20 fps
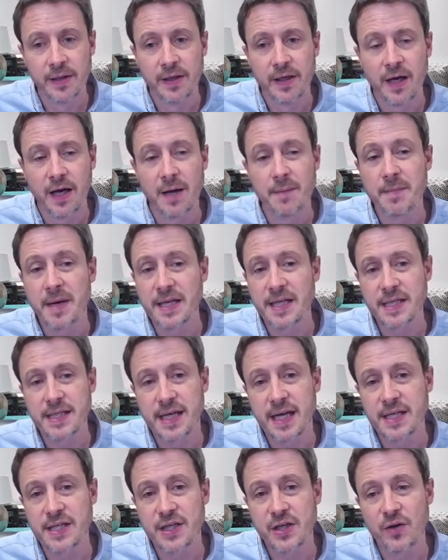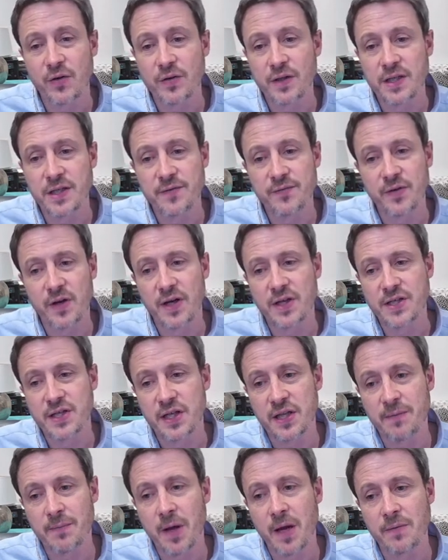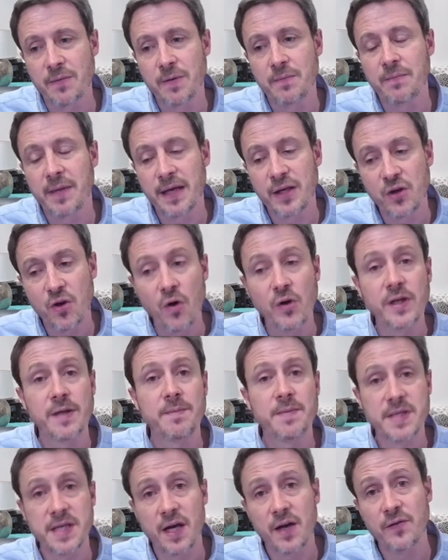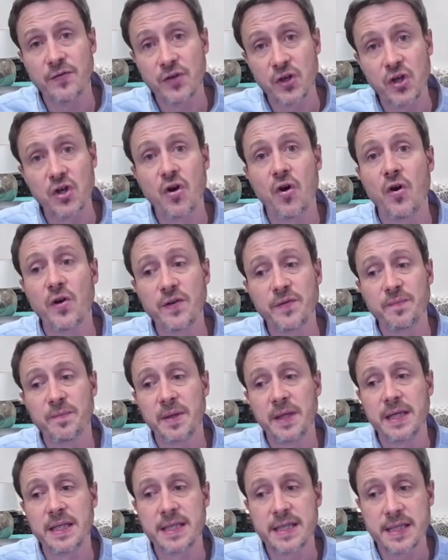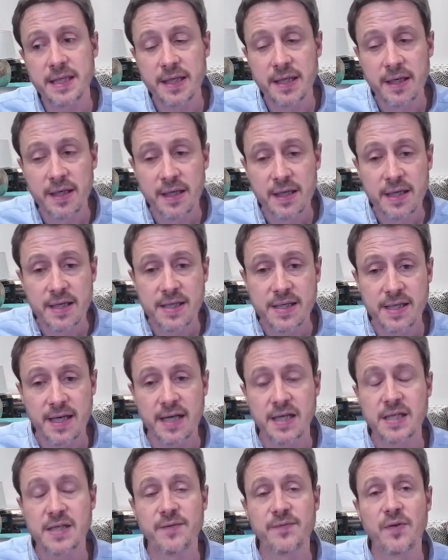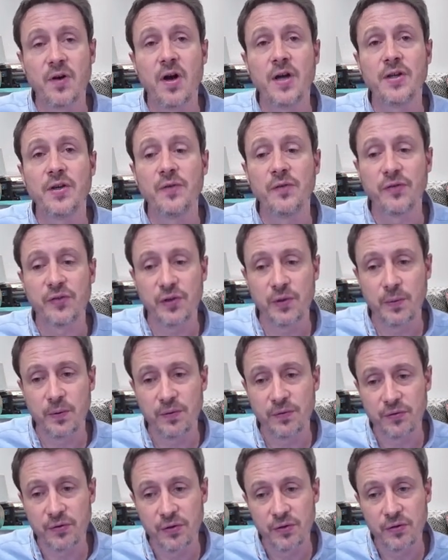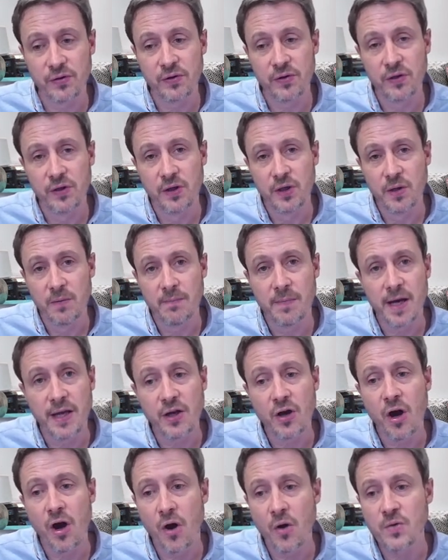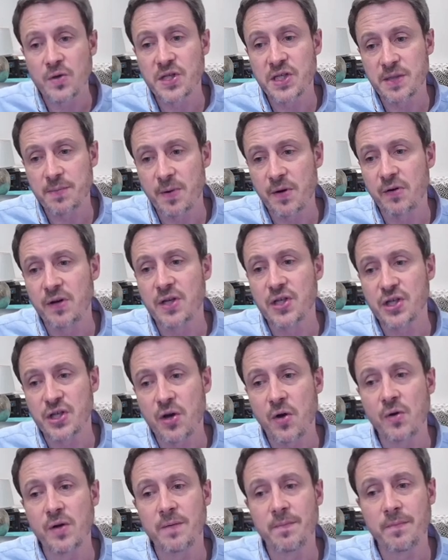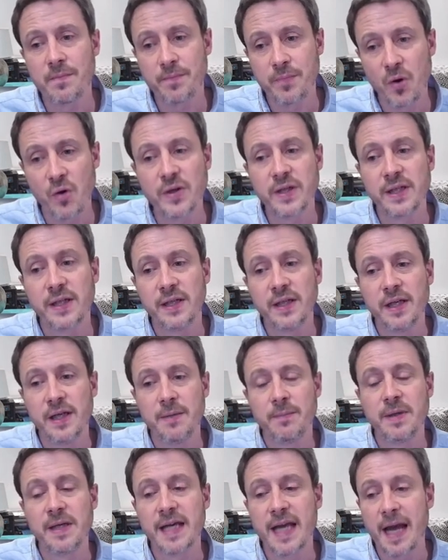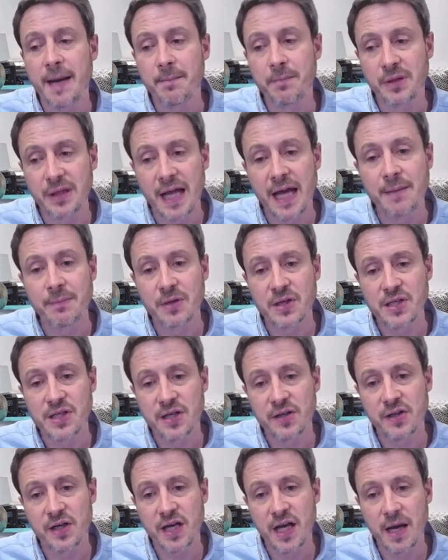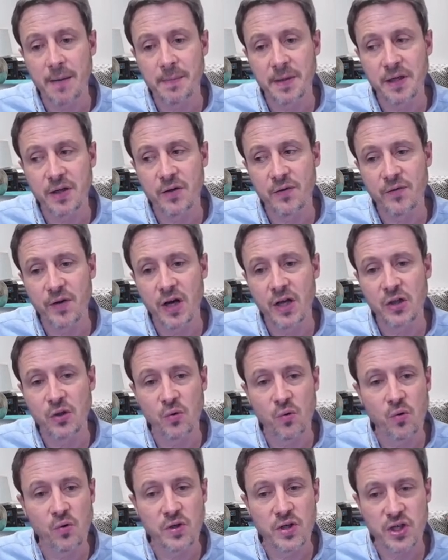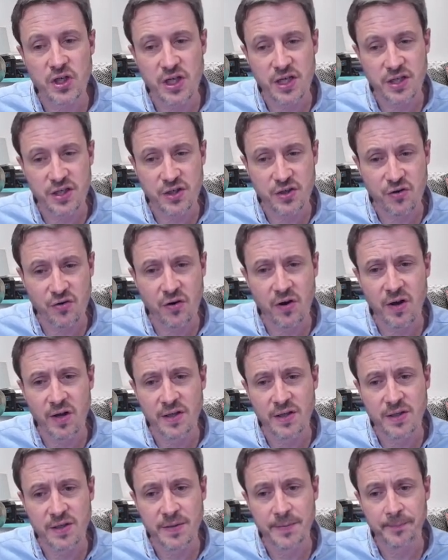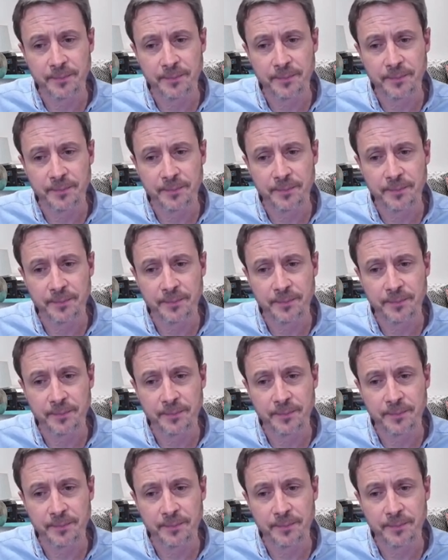I'm meditating on this verse at the moment. May God himself, the God of peace, sanctify you through and through. May your whole spirit, soul and body be kept blameless at the coming of our Lord Jesus Christ.